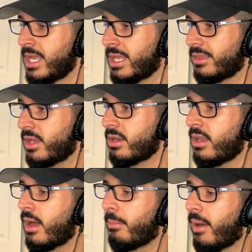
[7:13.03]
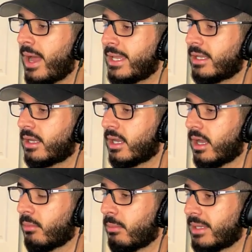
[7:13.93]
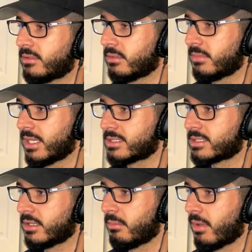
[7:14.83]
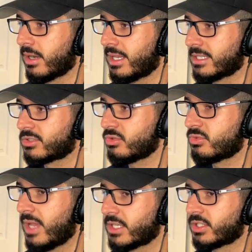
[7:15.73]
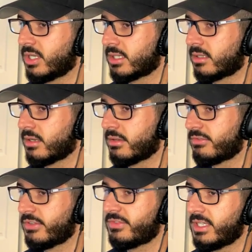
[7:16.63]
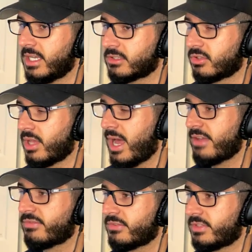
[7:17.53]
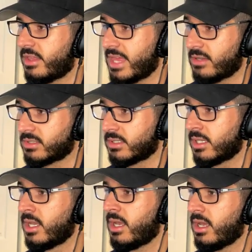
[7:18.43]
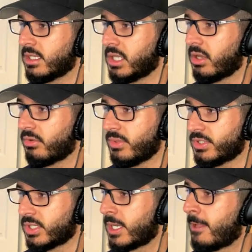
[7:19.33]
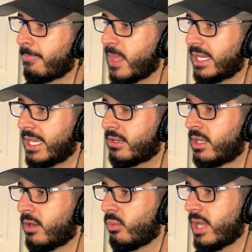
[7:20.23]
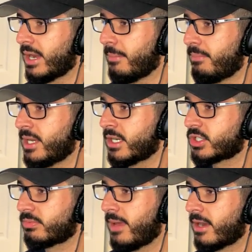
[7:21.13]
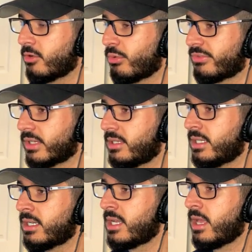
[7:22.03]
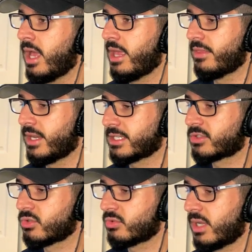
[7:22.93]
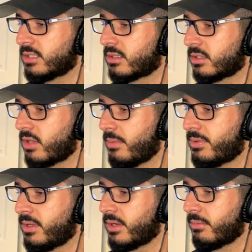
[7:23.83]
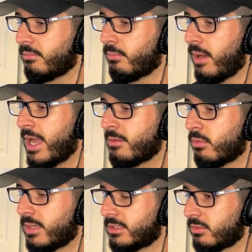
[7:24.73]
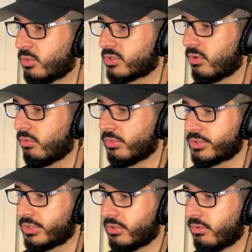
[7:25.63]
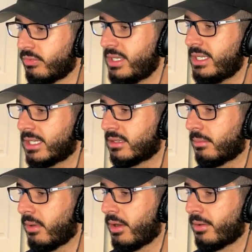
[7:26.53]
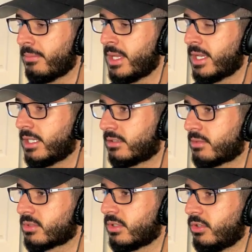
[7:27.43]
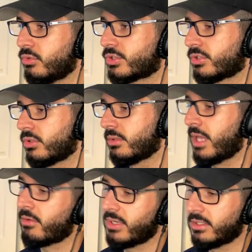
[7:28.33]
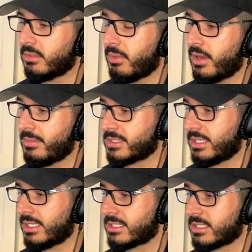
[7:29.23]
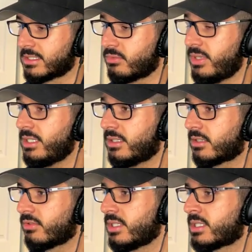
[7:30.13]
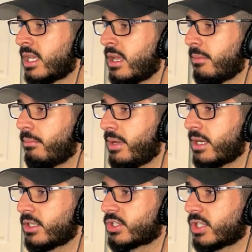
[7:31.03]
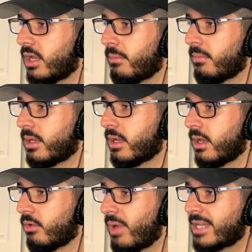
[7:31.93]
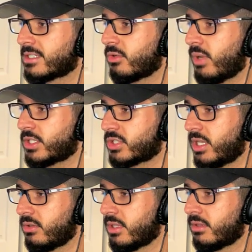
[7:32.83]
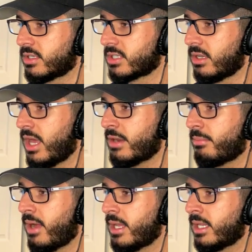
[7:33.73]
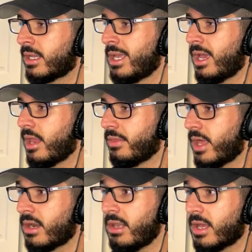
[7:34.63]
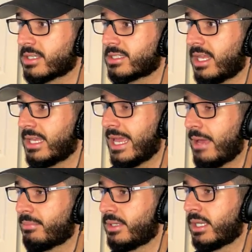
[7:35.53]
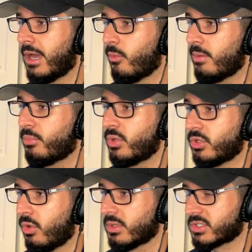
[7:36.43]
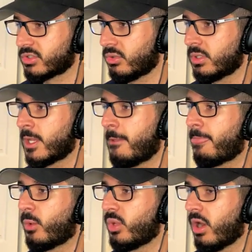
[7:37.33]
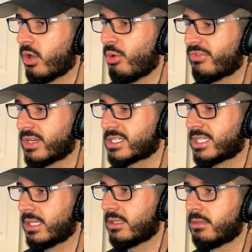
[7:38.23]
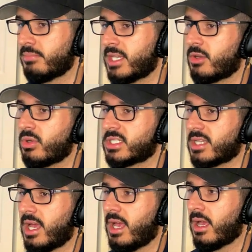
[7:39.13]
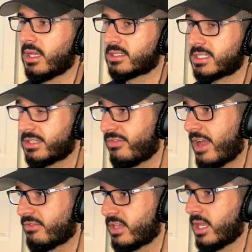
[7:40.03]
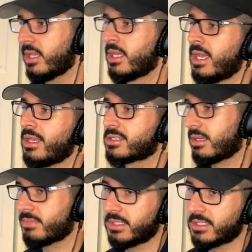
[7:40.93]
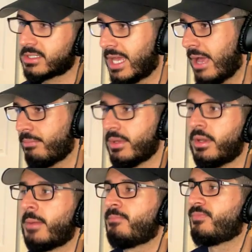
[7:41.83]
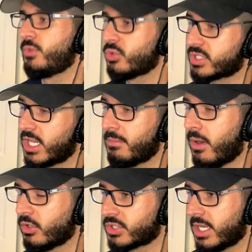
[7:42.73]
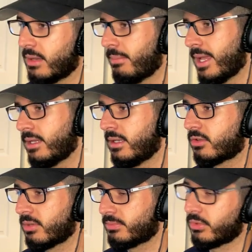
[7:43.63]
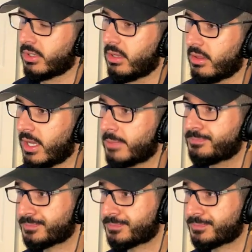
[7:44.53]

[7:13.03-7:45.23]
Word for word: not a lot of buying uh, momentum that's in the market. As soon as we actually got to the 58, so the high $50,000 uh, region, Again, we had a bearish pattern over here and then as soon as we got to the top here, buying momentum was almost, you know, really at the bottom in terms of neutral, not really at the bottom, as in like it's, it's really decreased. Bearish um, uh, uh rising wedge telling you that there's a lot of buying and not a lot of selling happening. At one point, no one sold. We are overextended. Bitcoin's at uh, 65K. Something needs to happen. News came out, China banning crypto and all that